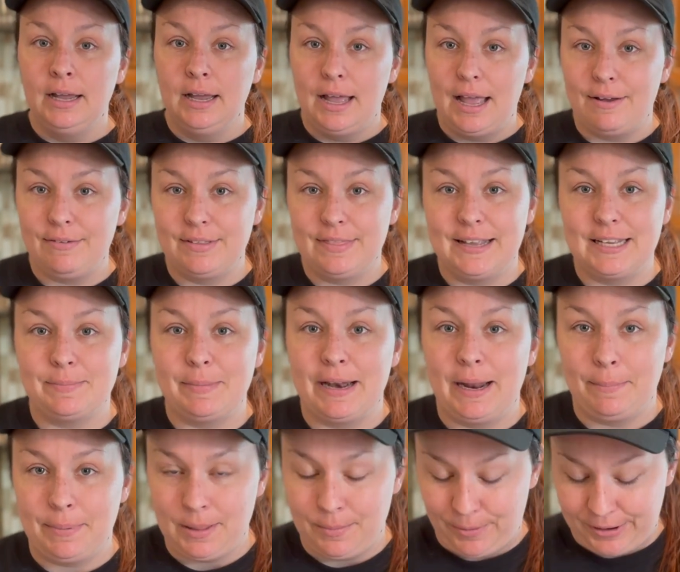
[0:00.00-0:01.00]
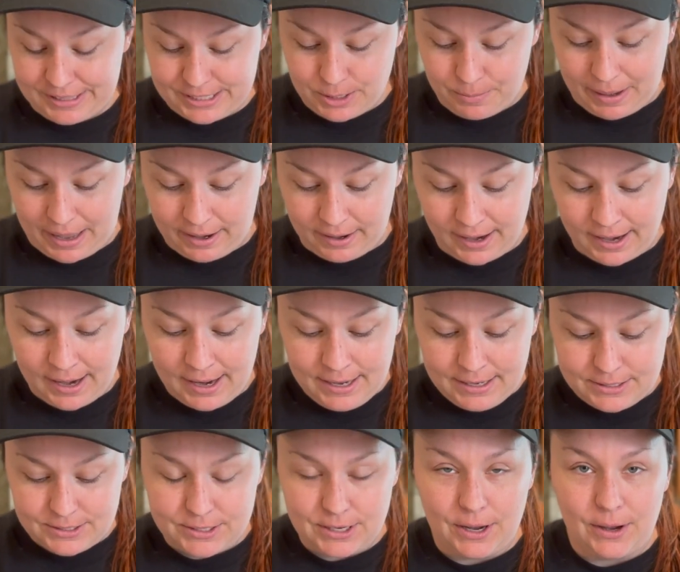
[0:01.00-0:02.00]
Everything's made up and the points don't matter.
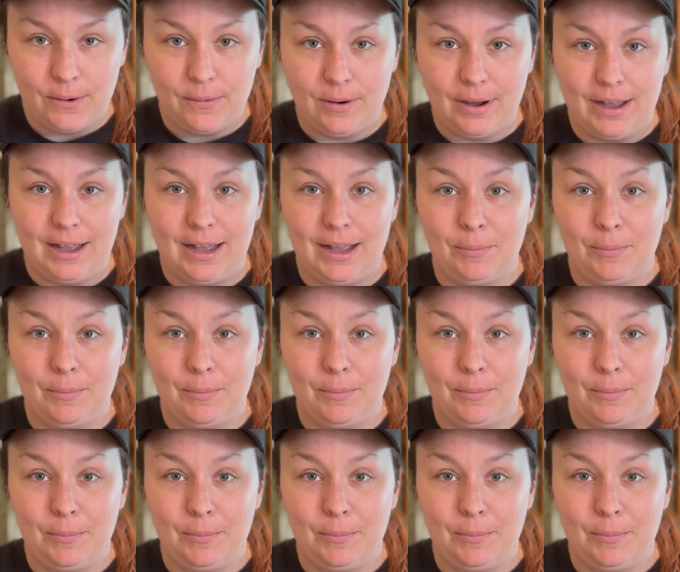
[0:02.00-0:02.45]
So